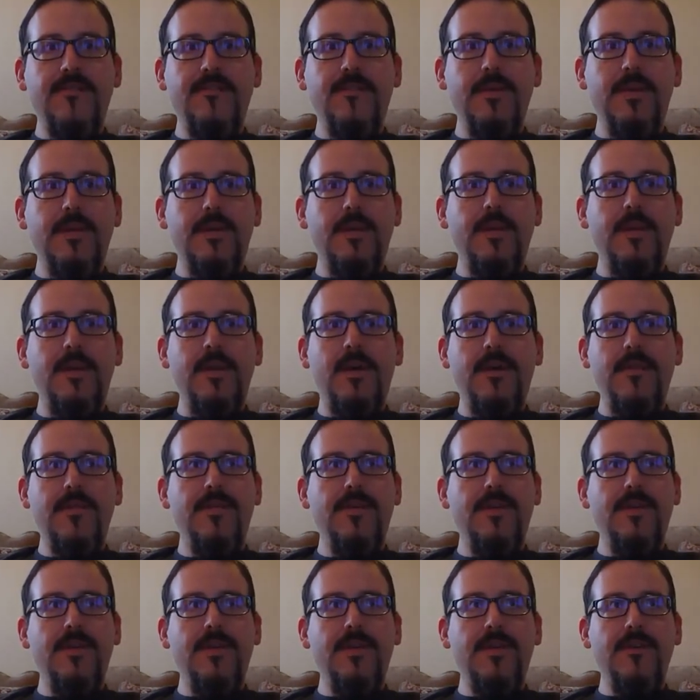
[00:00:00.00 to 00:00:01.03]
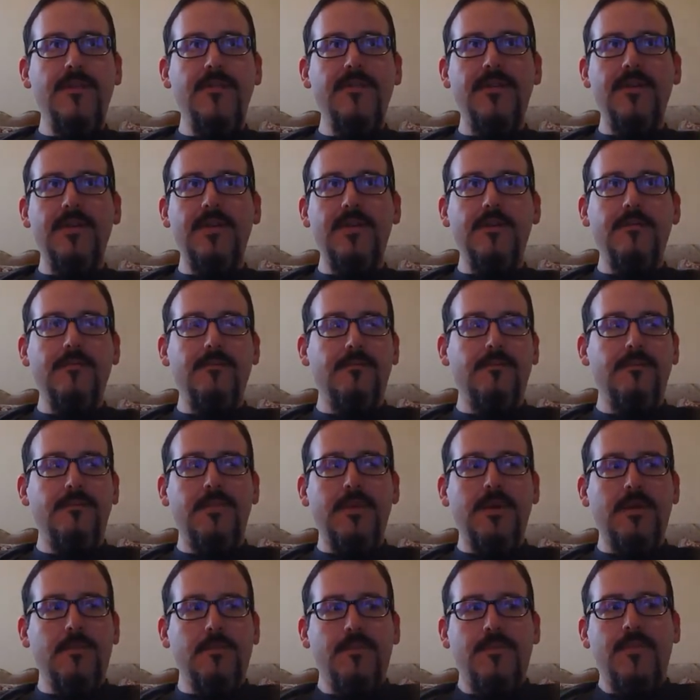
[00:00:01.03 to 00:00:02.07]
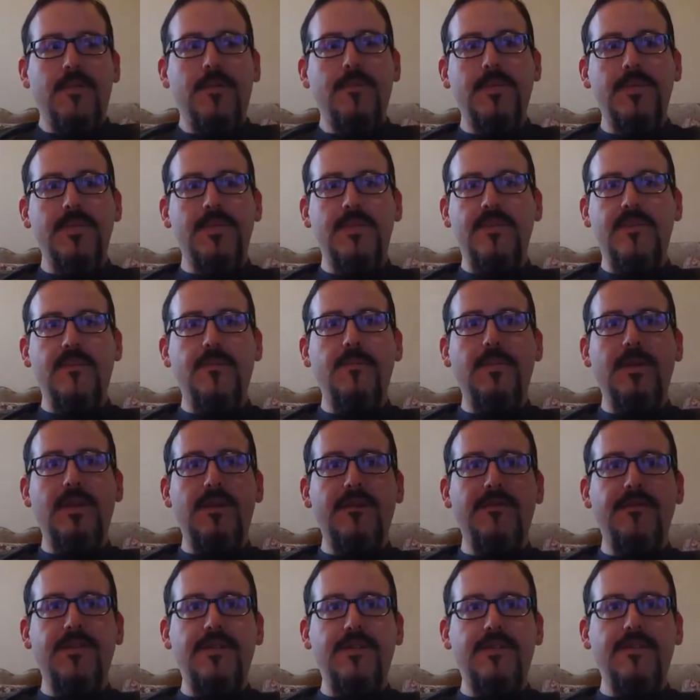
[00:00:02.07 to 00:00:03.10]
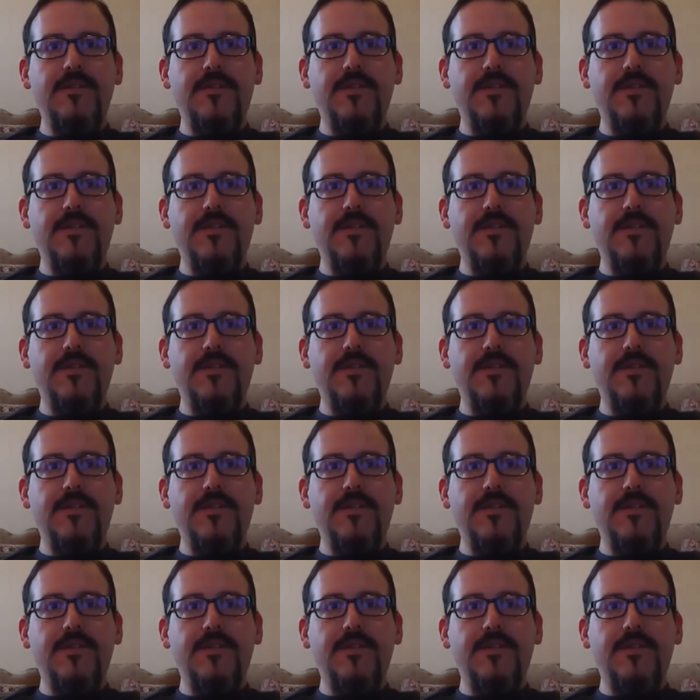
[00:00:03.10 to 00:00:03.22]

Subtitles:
but nothing is going to come from it that's beneficial.